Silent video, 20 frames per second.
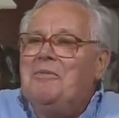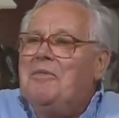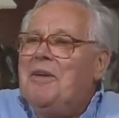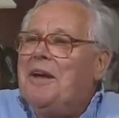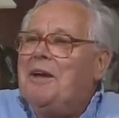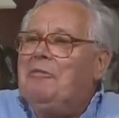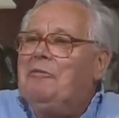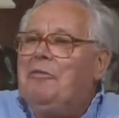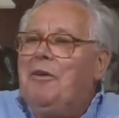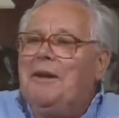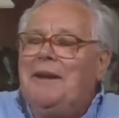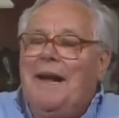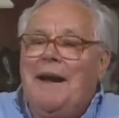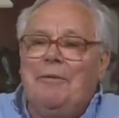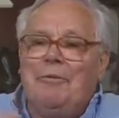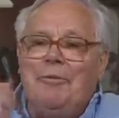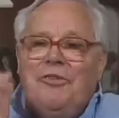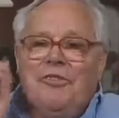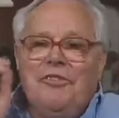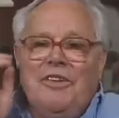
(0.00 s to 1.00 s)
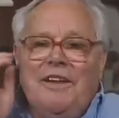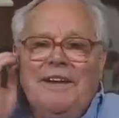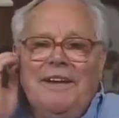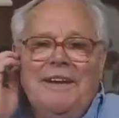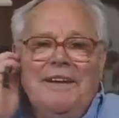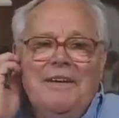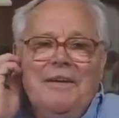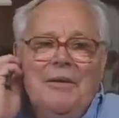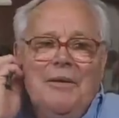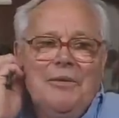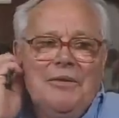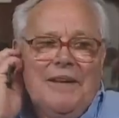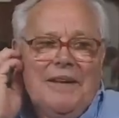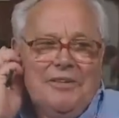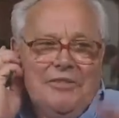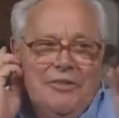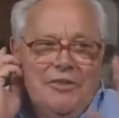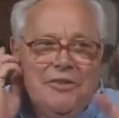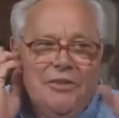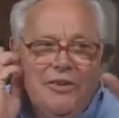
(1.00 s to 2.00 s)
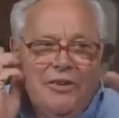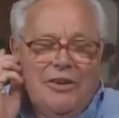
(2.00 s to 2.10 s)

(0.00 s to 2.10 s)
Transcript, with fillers: Very funny. I was sitting on that